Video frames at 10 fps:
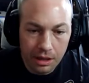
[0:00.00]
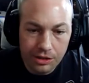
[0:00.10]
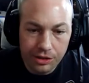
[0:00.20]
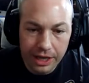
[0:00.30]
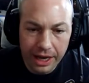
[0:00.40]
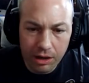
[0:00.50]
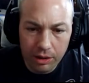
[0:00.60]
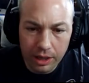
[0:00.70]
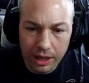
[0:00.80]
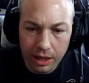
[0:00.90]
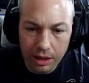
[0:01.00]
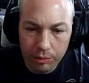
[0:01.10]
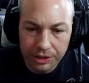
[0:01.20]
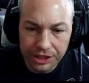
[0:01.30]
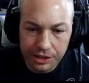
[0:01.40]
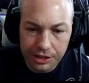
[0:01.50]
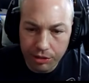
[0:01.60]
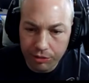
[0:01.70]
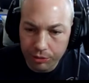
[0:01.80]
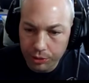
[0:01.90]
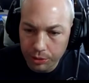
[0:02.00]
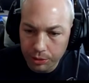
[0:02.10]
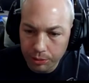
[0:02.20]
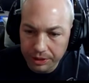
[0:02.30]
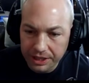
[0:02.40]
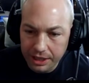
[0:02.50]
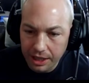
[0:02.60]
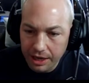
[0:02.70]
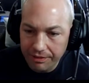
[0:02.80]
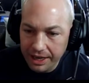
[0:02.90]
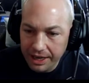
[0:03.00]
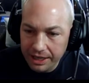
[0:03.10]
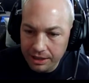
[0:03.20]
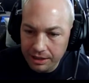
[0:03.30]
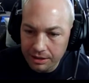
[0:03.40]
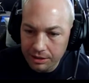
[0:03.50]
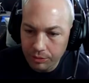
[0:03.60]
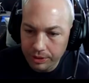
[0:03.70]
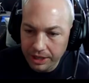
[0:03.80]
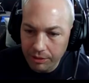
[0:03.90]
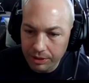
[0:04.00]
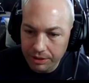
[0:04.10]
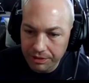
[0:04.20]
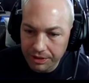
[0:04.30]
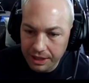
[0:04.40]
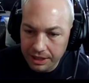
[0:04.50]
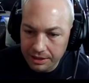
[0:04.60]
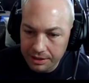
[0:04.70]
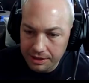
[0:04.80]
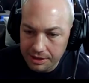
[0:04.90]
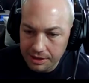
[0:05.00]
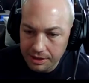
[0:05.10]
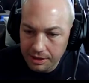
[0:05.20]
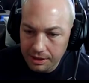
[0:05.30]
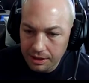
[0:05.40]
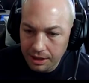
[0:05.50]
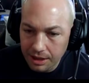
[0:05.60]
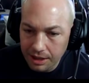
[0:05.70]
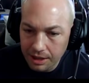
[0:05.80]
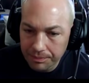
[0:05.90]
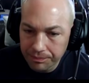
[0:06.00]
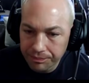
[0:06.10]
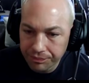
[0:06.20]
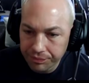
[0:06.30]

now we just go through, we did a lot of editing, we got rid of things. And